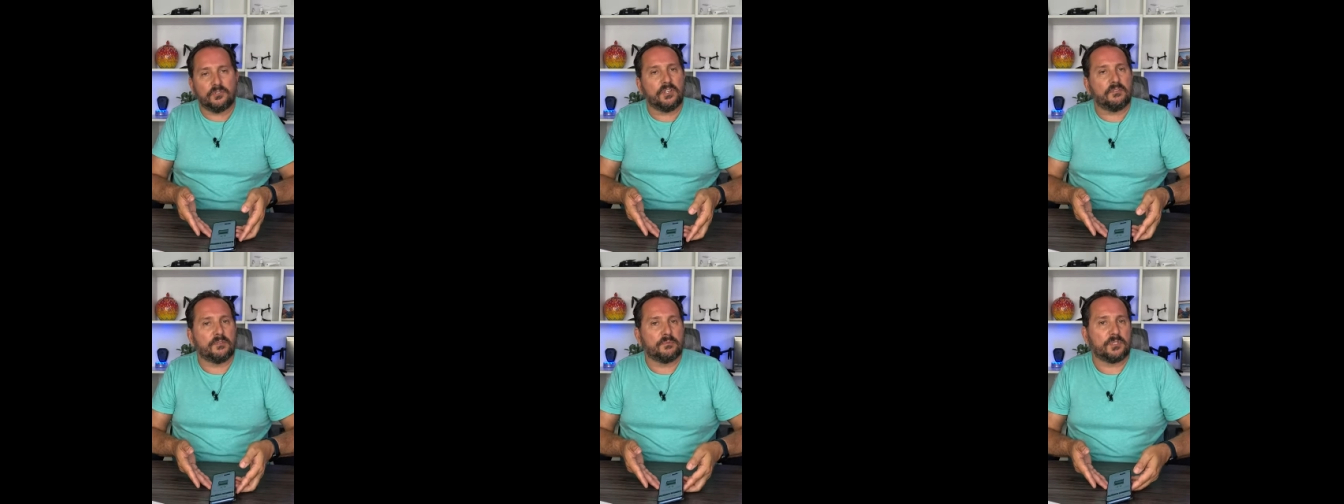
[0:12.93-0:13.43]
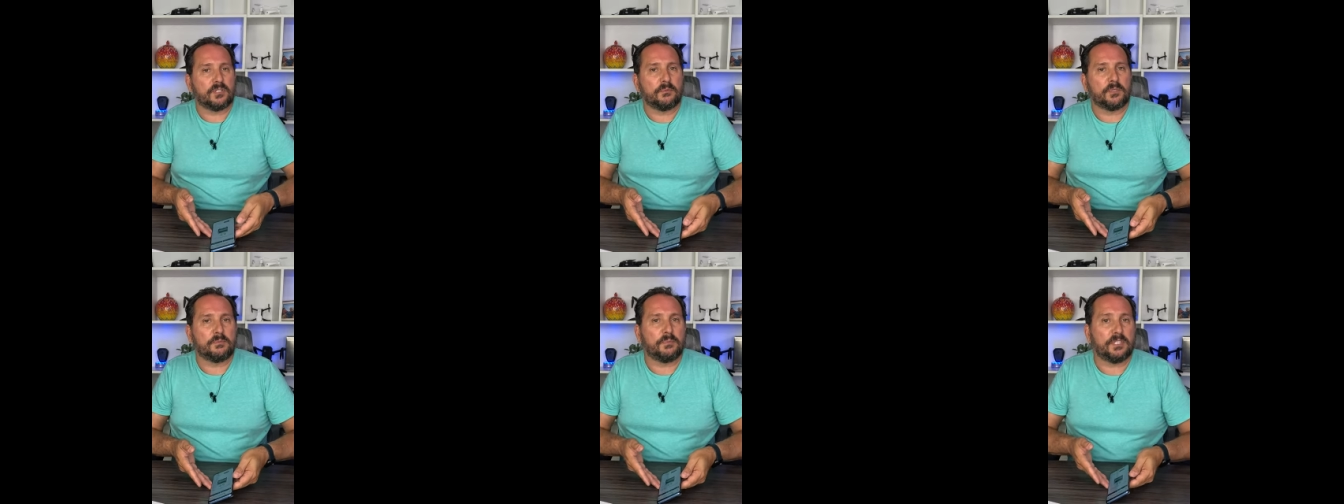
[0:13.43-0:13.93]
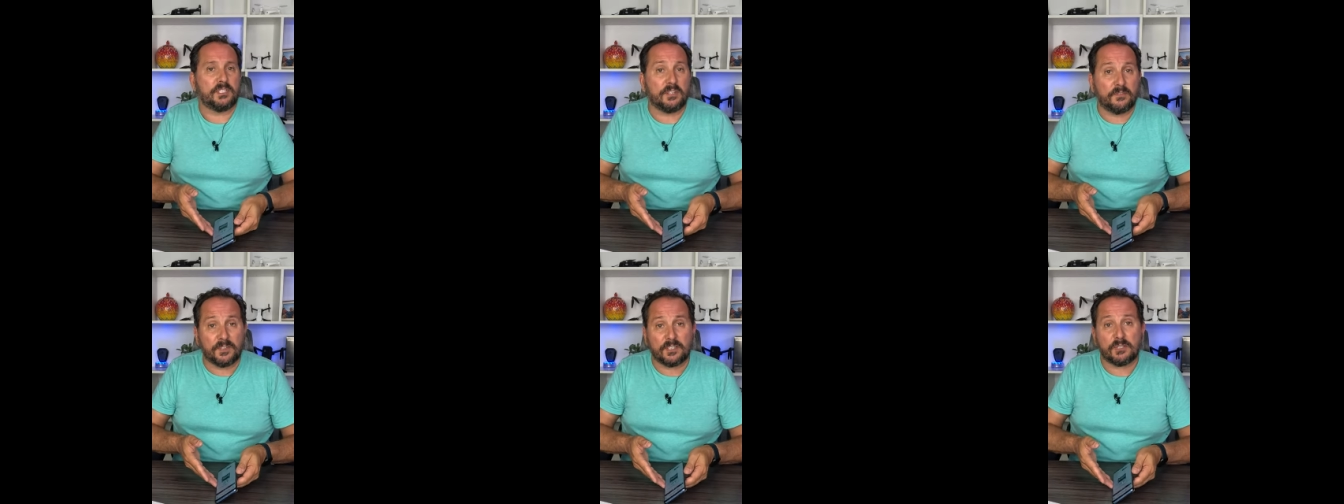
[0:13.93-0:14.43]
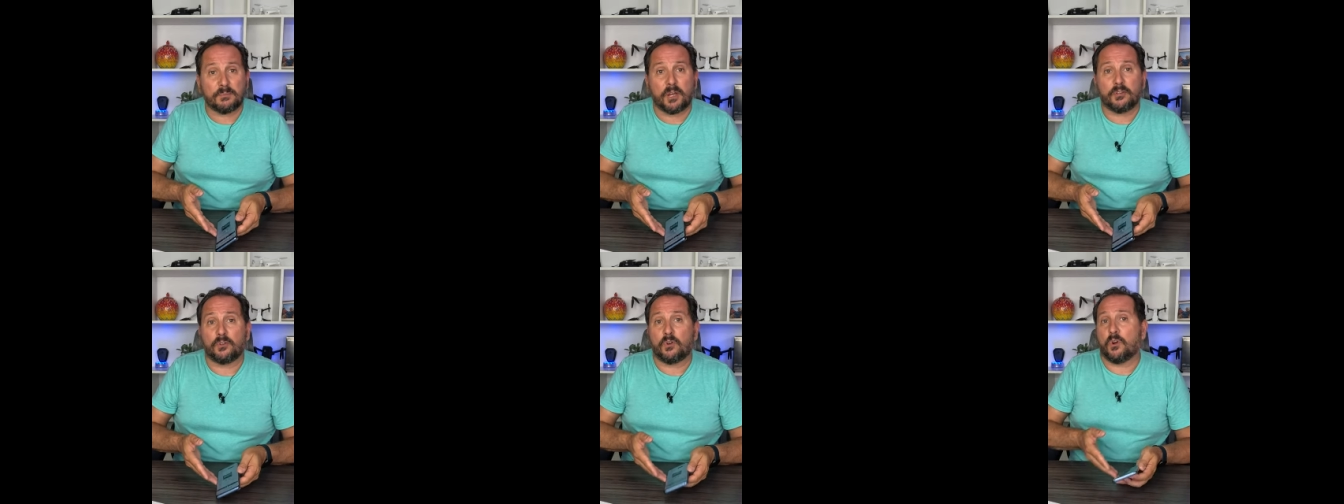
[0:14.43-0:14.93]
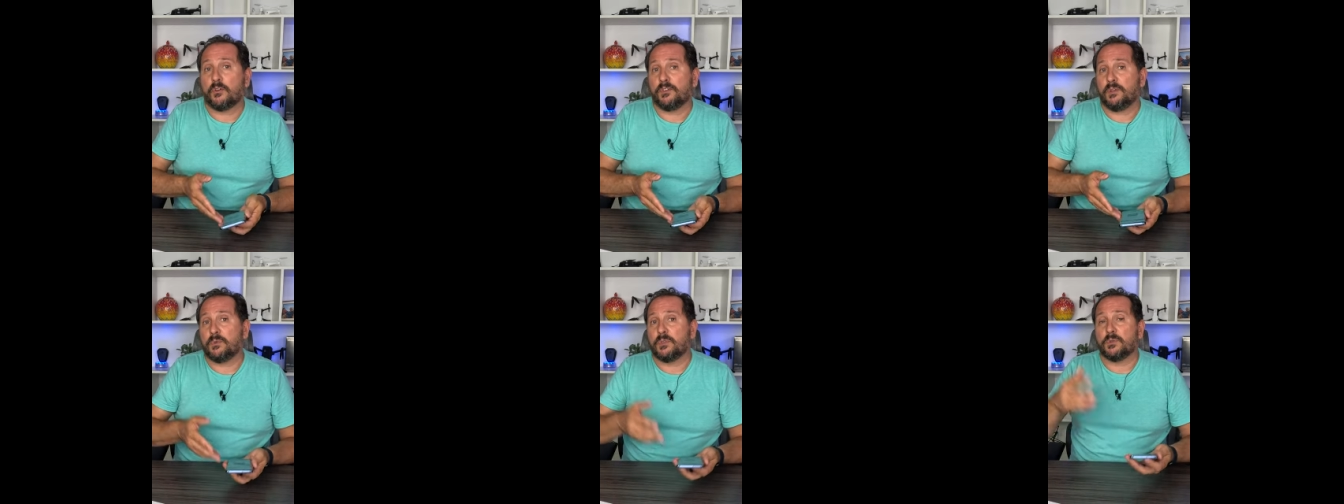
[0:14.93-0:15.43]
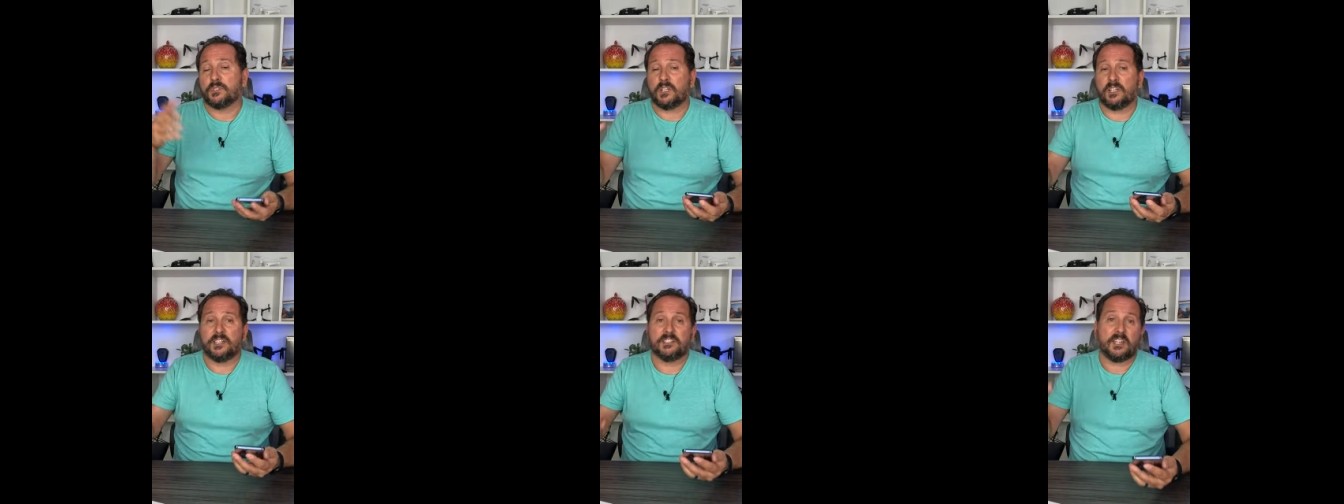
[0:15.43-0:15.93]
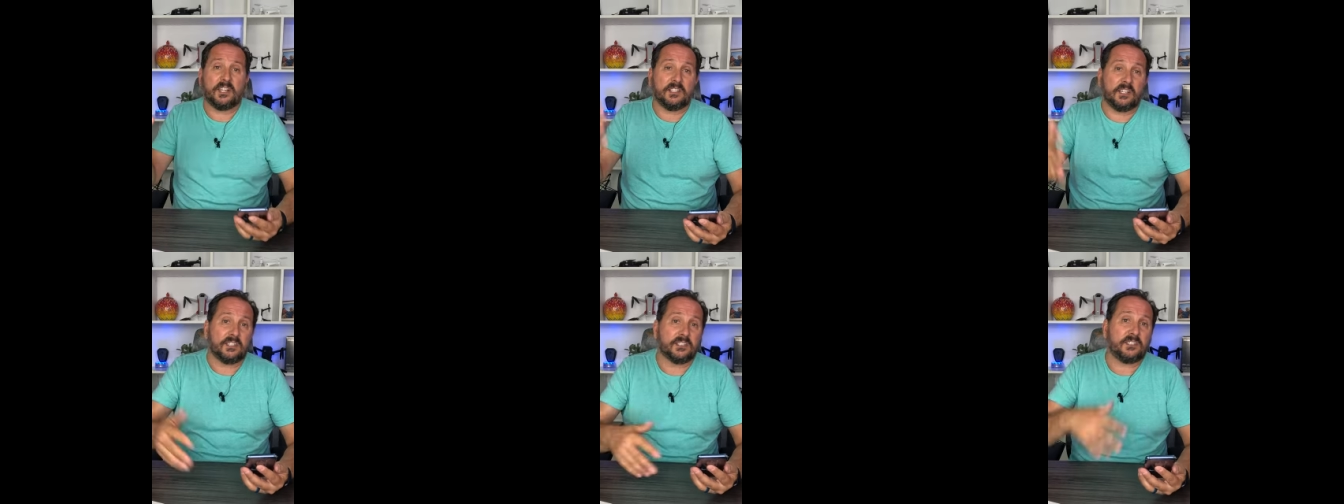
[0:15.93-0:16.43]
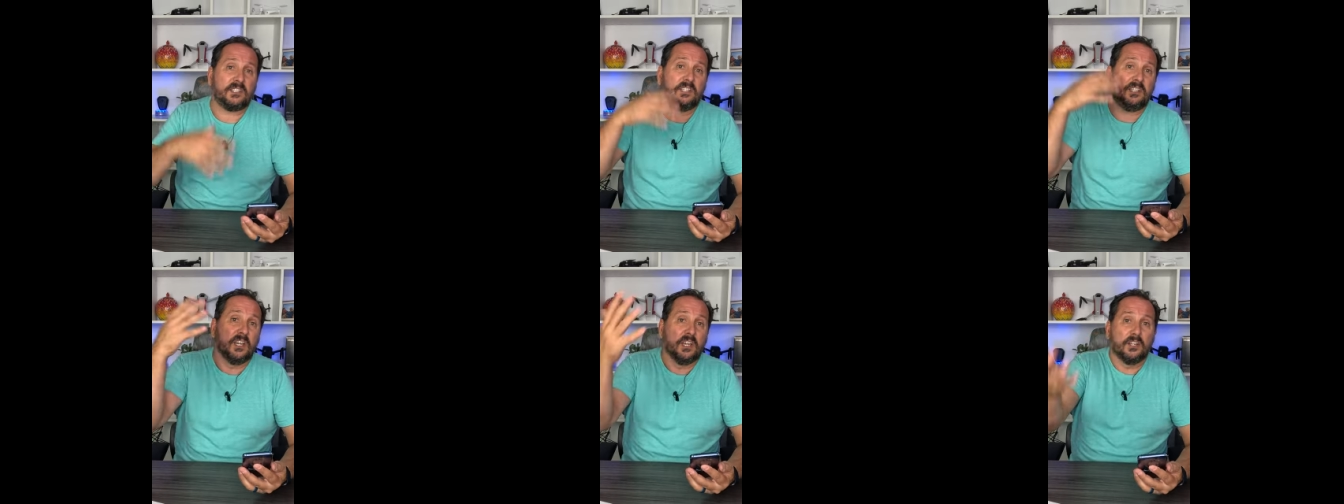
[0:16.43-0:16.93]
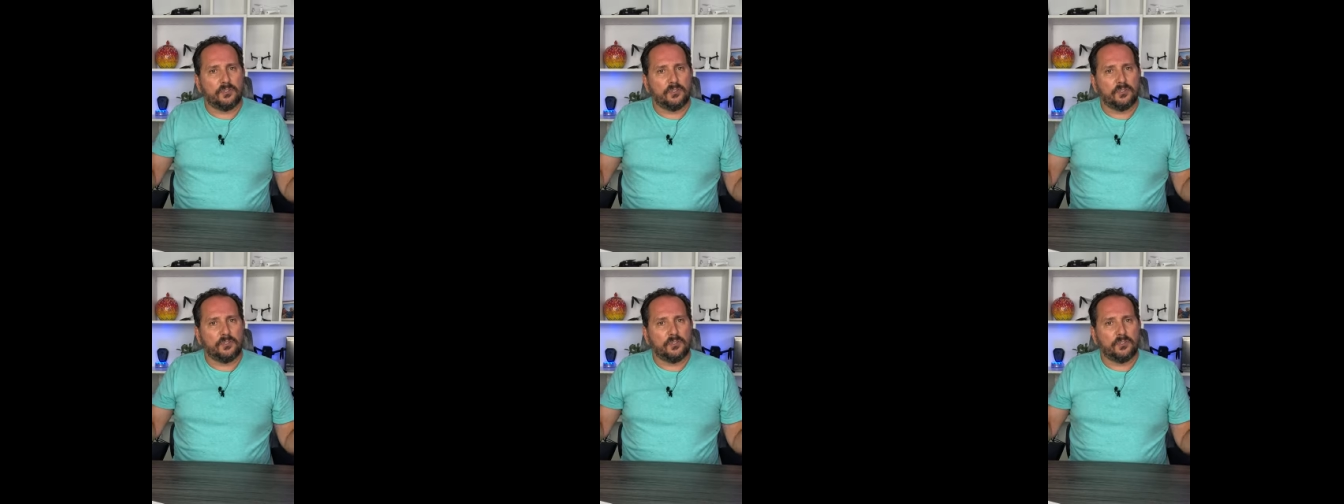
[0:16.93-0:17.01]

You give them some specifics about your RV, whether it's Class A, Class C.